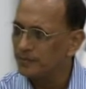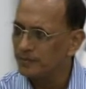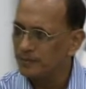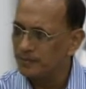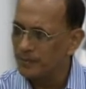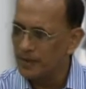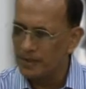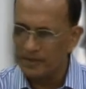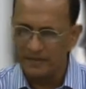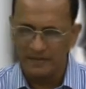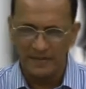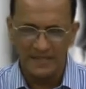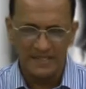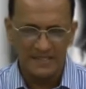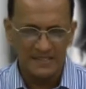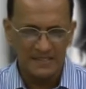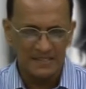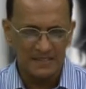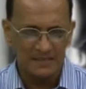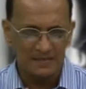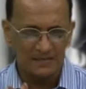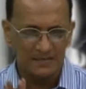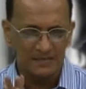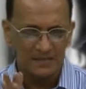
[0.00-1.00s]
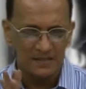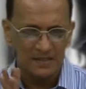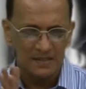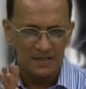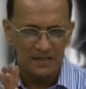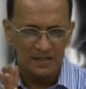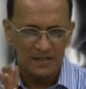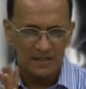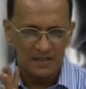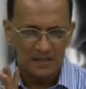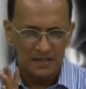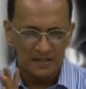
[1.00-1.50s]
Pervasive
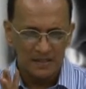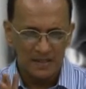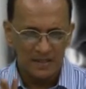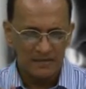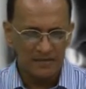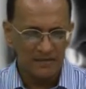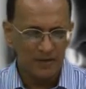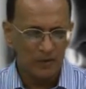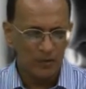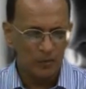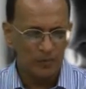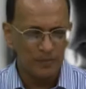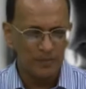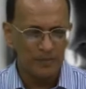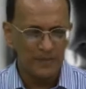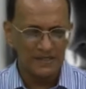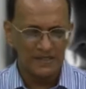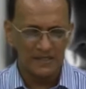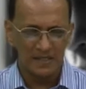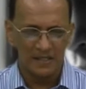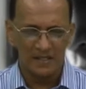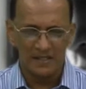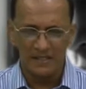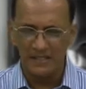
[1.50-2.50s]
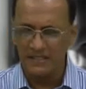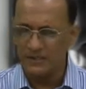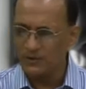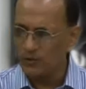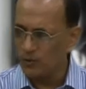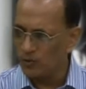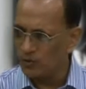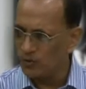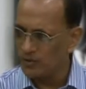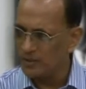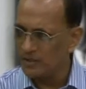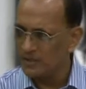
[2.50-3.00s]
developmental
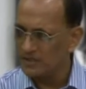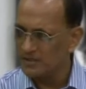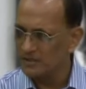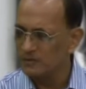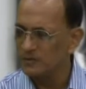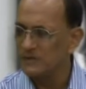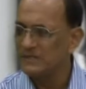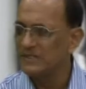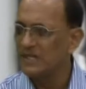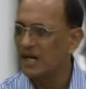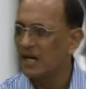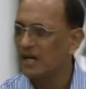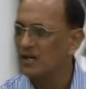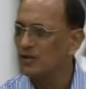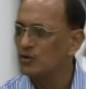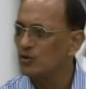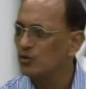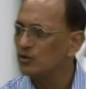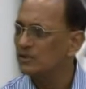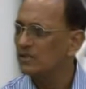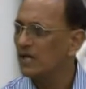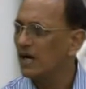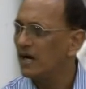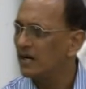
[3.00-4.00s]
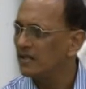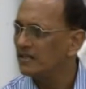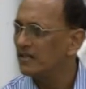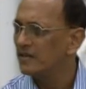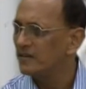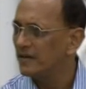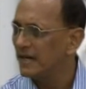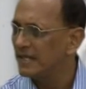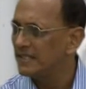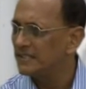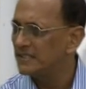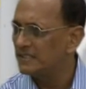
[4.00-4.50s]
disorders which are not
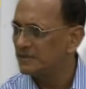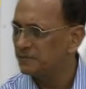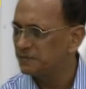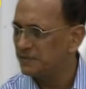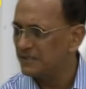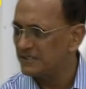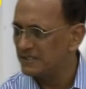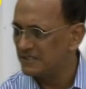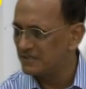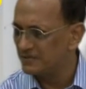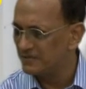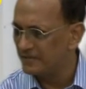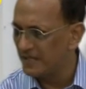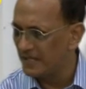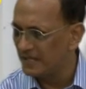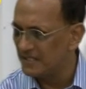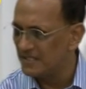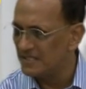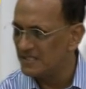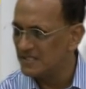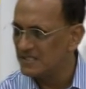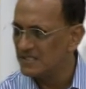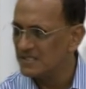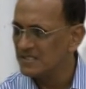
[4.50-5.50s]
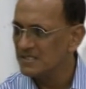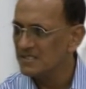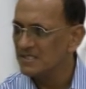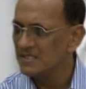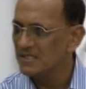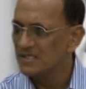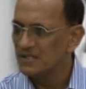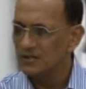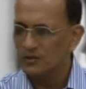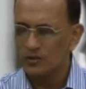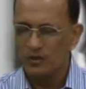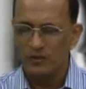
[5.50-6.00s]
otherwise specified.
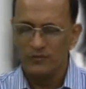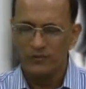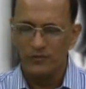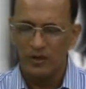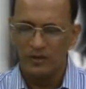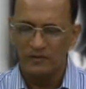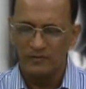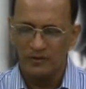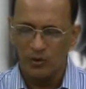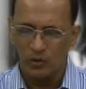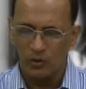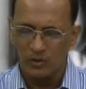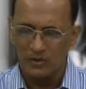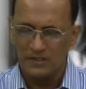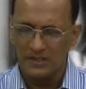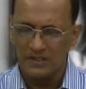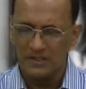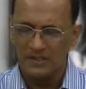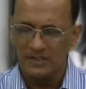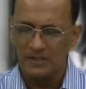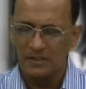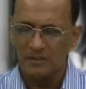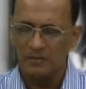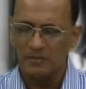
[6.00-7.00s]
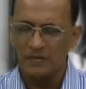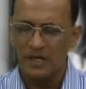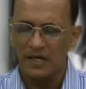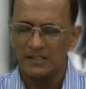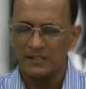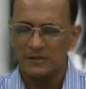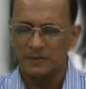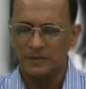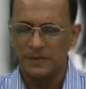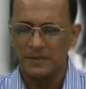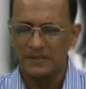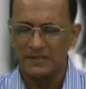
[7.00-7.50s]
So if you have autism,
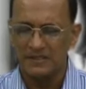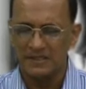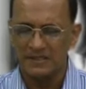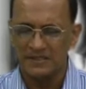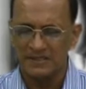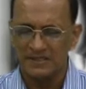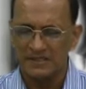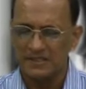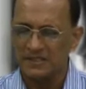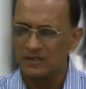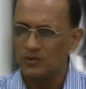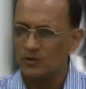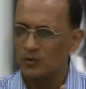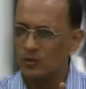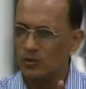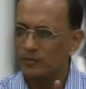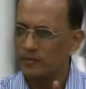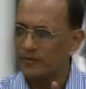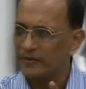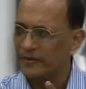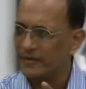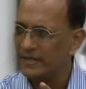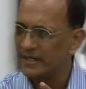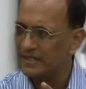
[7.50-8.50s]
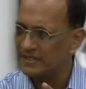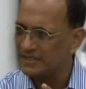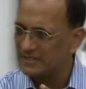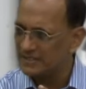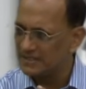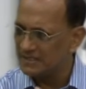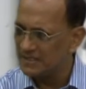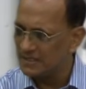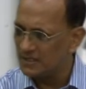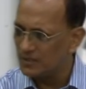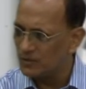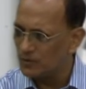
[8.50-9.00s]
Asperger's syndrome, Rett
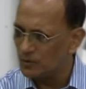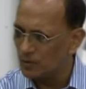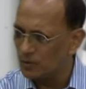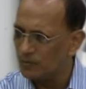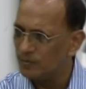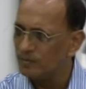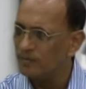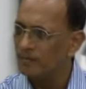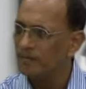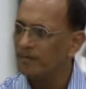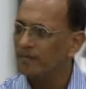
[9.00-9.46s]
syndrome,